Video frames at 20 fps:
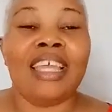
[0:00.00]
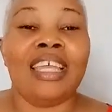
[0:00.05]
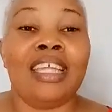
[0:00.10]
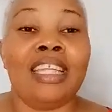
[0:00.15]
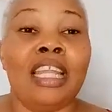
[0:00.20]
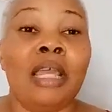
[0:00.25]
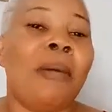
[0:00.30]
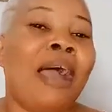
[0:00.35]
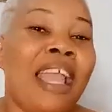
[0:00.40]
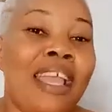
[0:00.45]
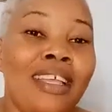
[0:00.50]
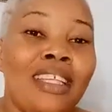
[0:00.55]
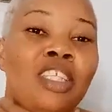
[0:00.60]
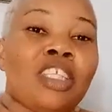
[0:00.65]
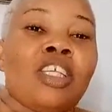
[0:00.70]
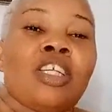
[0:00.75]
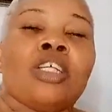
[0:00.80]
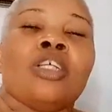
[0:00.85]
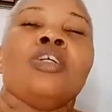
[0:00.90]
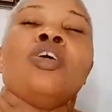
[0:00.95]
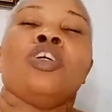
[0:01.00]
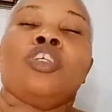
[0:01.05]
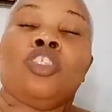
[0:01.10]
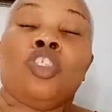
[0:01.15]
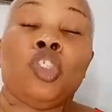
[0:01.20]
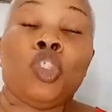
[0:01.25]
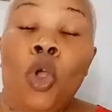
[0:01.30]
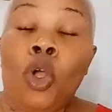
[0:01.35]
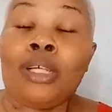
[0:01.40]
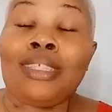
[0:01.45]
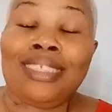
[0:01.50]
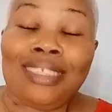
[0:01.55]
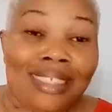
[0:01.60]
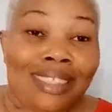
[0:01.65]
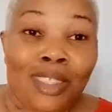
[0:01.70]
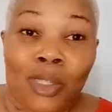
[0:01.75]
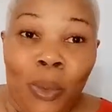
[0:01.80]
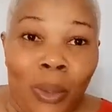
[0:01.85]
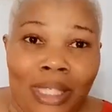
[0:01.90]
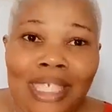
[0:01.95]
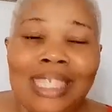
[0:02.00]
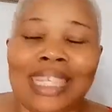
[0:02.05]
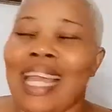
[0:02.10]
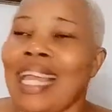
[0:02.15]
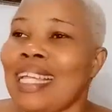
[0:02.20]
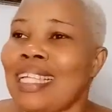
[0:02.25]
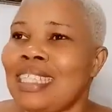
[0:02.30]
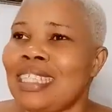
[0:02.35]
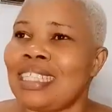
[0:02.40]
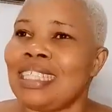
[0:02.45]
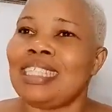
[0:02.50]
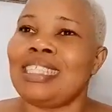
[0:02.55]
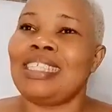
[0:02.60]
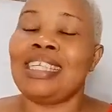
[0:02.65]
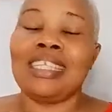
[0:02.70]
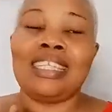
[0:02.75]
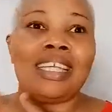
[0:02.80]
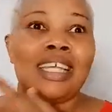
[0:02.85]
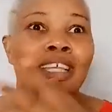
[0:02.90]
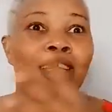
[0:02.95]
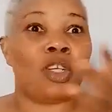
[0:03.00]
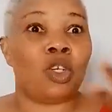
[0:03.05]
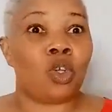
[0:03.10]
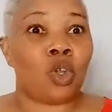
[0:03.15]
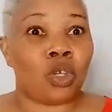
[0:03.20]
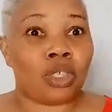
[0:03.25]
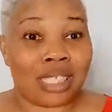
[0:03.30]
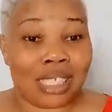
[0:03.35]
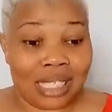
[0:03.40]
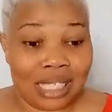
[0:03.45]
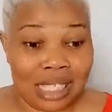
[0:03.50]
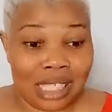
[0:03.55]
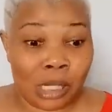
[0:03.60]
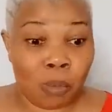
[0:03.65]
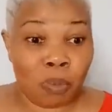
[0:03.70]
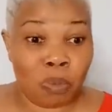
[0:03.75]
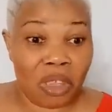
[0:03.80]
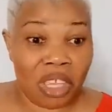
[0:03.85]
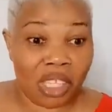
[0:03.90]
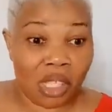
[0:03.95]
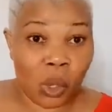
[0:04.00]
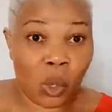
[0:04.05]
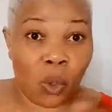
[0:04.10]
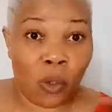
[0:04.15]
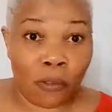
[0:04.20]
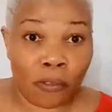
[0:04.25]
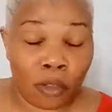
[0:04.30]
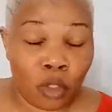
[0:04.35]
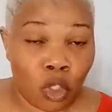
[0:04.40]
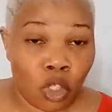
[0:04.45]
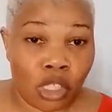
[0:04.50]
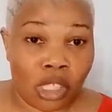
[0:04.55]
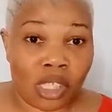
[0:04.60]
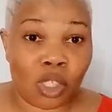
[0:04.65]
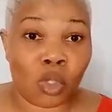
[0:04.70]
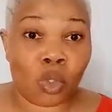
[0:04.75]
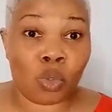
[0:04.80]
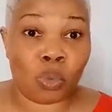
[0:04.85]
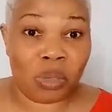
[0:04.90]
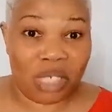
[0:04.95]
Ilebaye choked Donyi, like she did a lot in the space of just 2